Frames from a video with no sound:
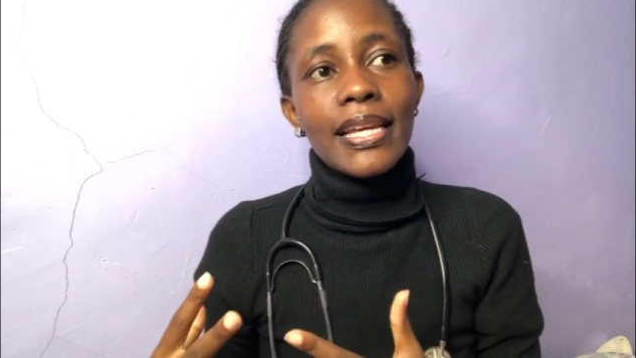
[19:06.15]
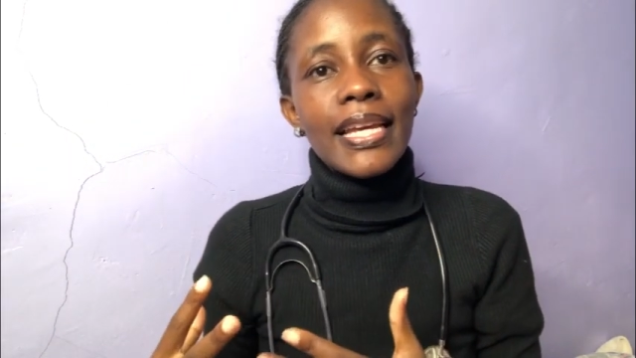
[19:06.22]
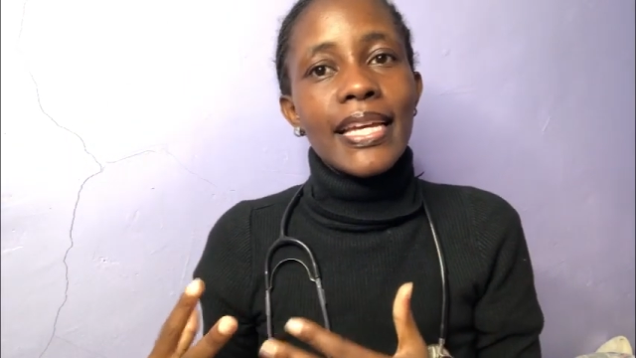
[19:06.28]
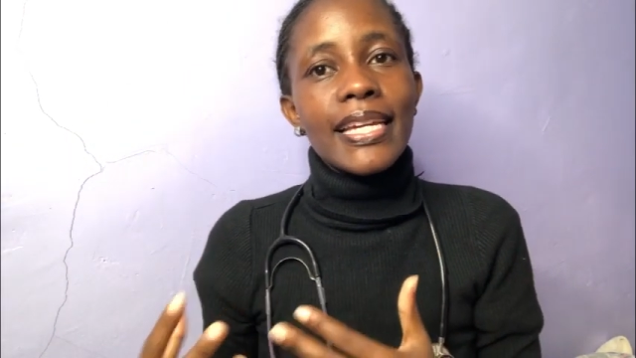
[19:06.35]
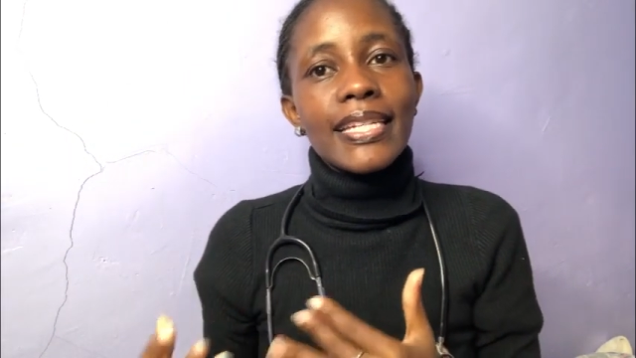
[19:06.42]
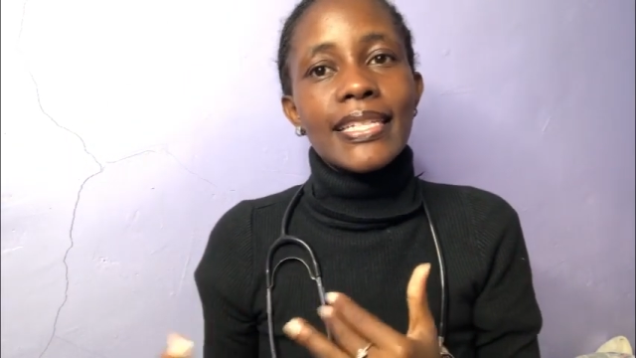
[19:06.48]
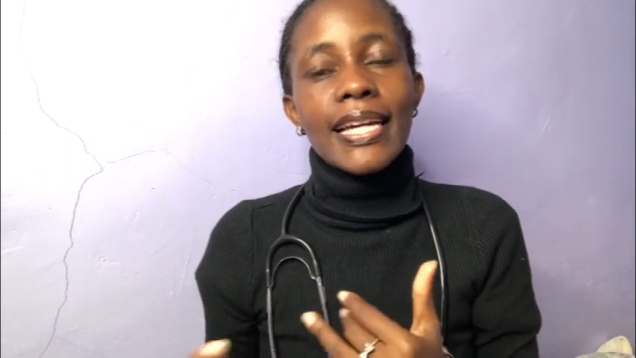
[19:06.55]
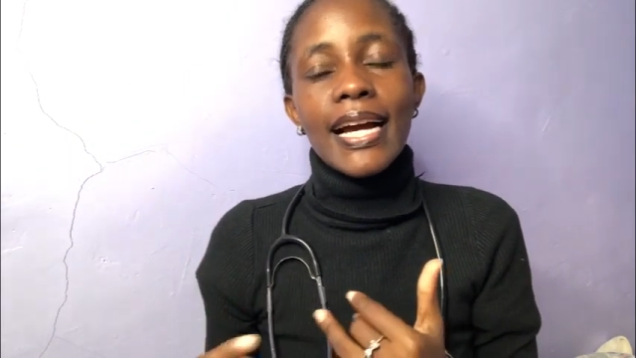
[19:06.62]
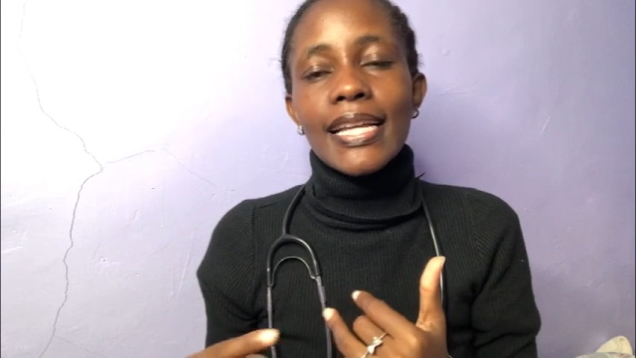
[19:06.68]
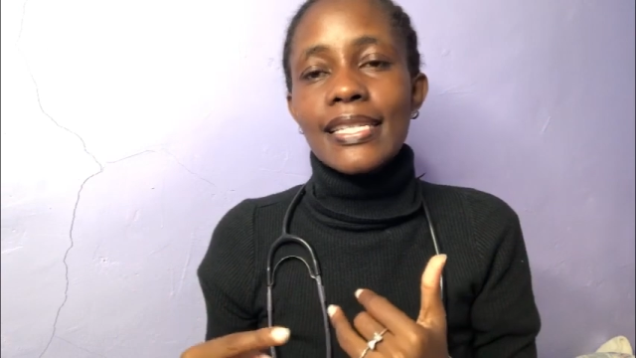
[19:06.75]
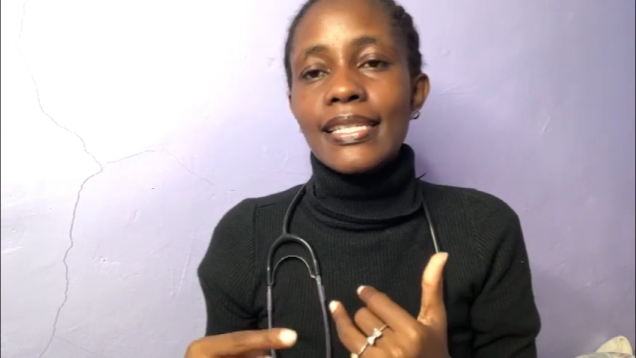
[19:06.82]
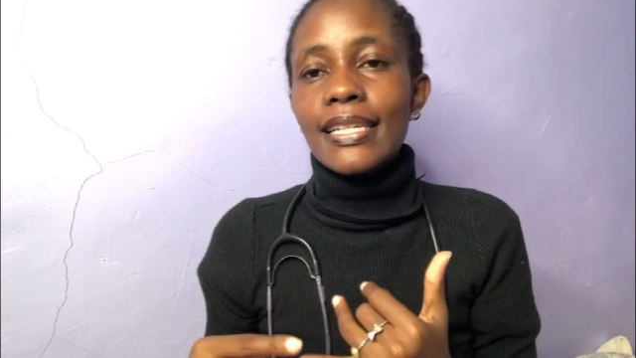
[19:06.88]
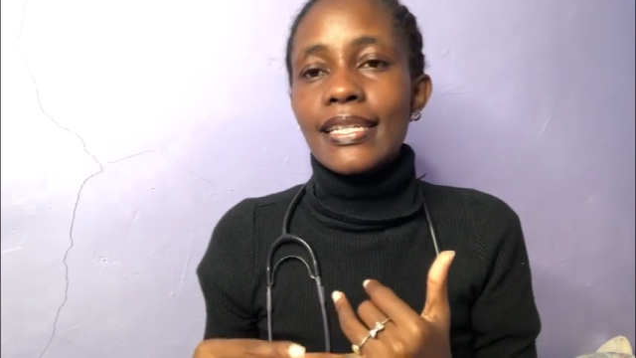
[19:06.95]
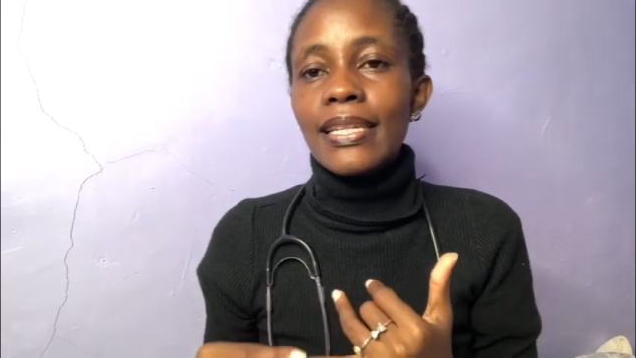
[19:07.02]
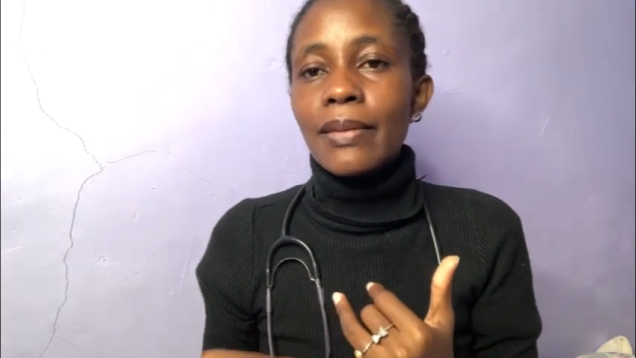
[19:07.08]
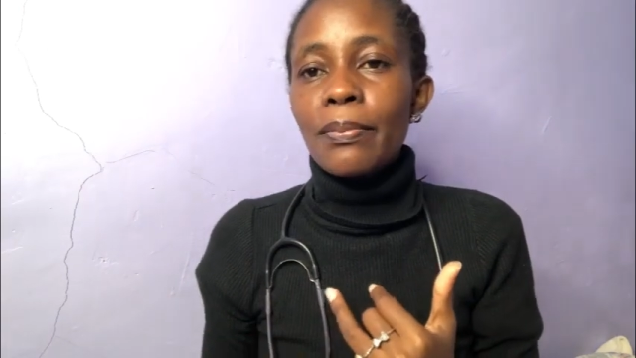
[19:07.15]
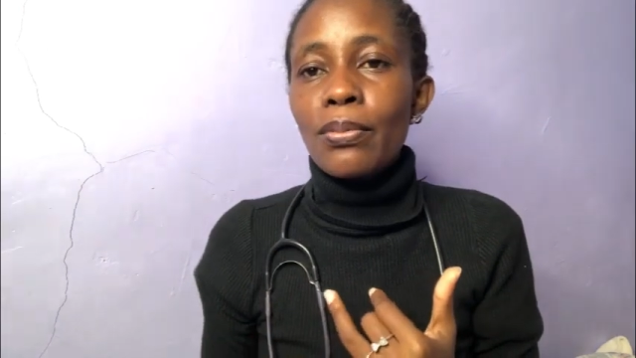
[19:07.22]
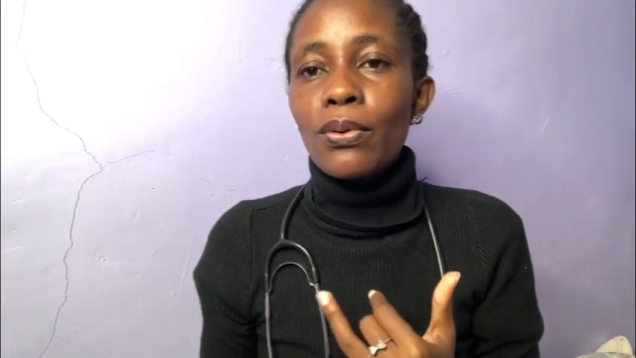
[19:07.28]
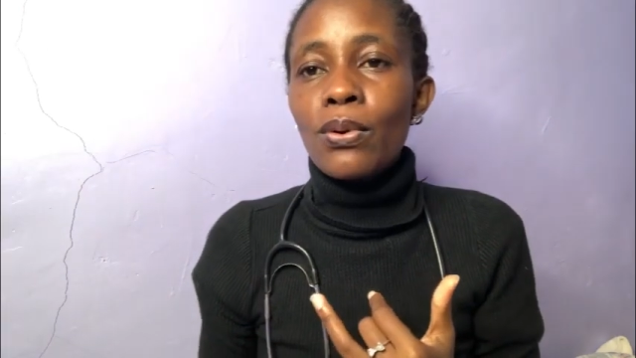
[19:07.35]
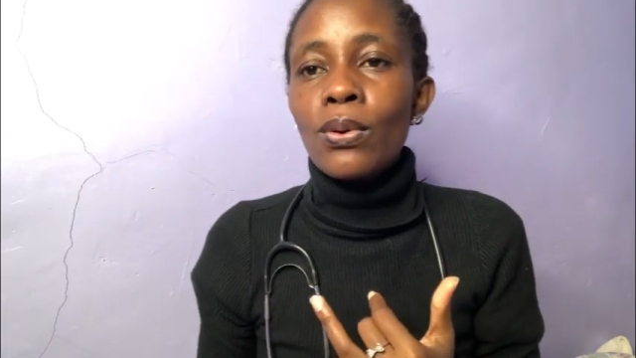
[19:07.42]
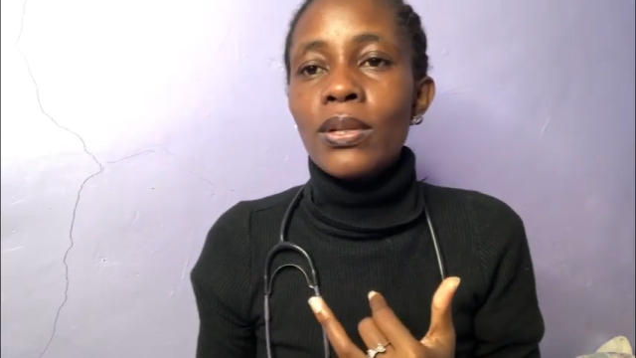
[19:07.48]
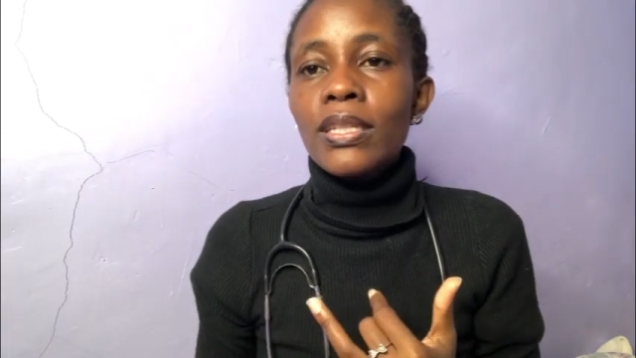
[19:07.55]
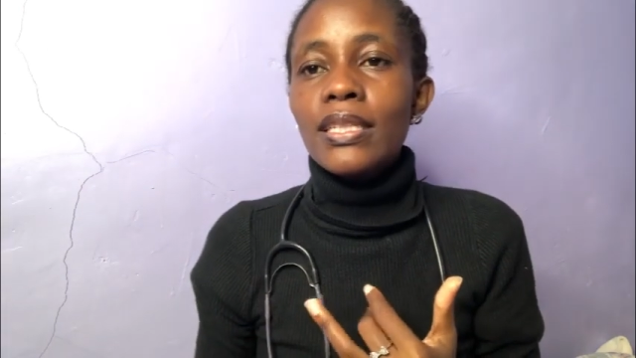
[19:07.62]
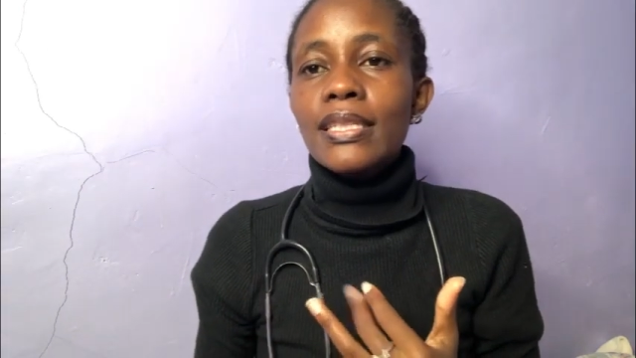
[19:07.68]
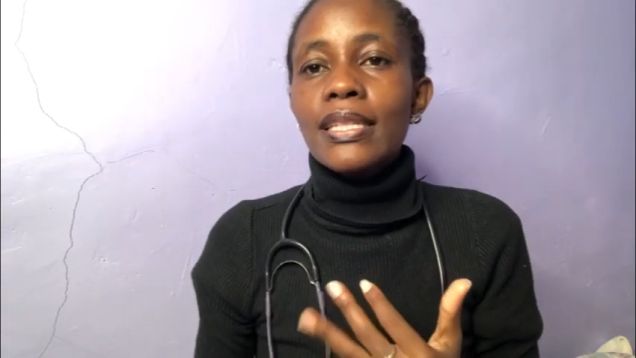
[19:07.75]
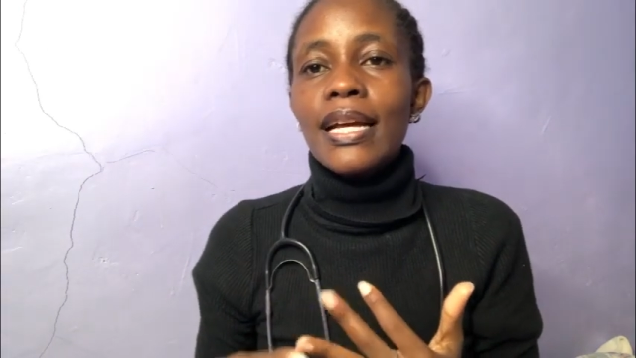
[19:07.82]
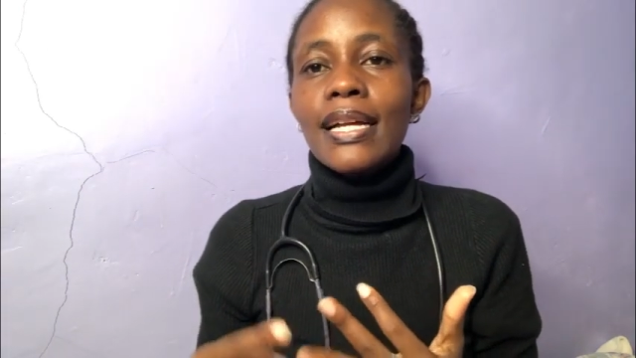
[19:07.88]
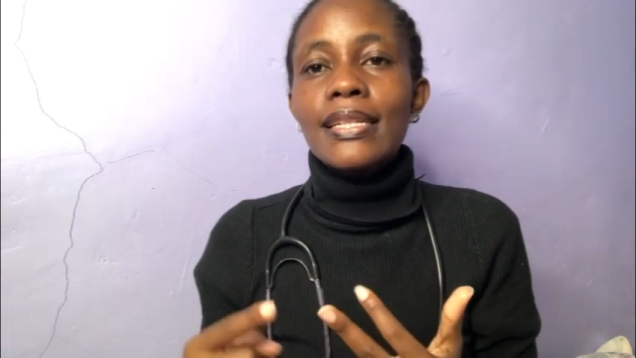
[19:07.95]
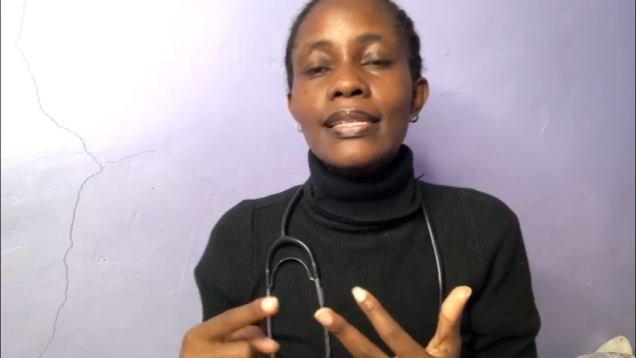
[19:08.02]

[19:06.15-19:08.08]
It has the nipple, it has